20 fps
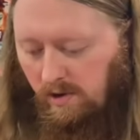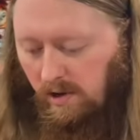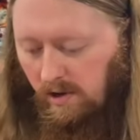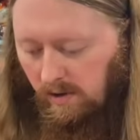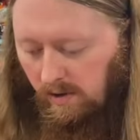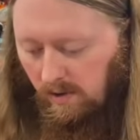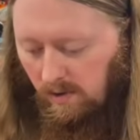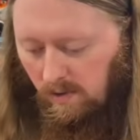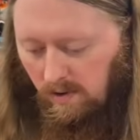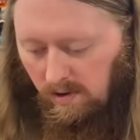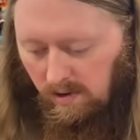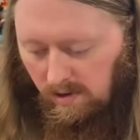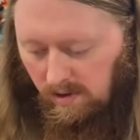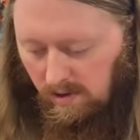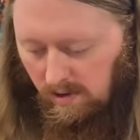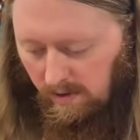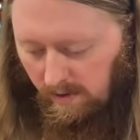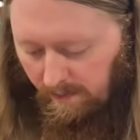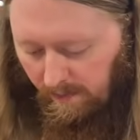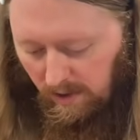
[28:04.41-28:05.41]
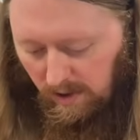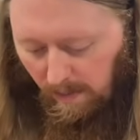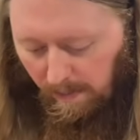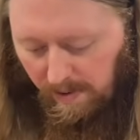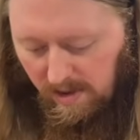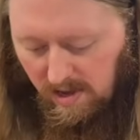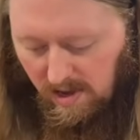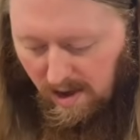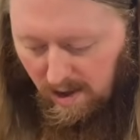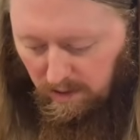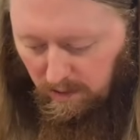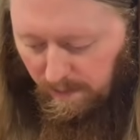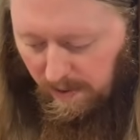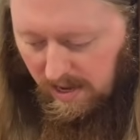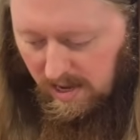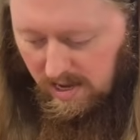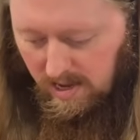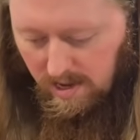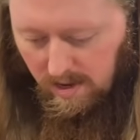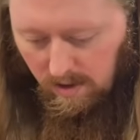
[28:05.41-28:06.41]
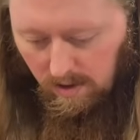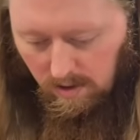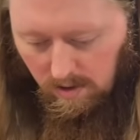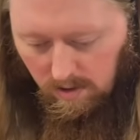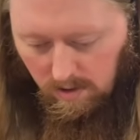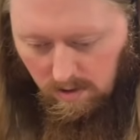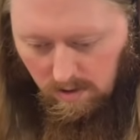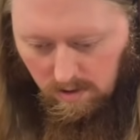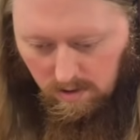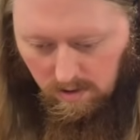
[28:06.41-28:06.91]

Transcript: Two for the PSP,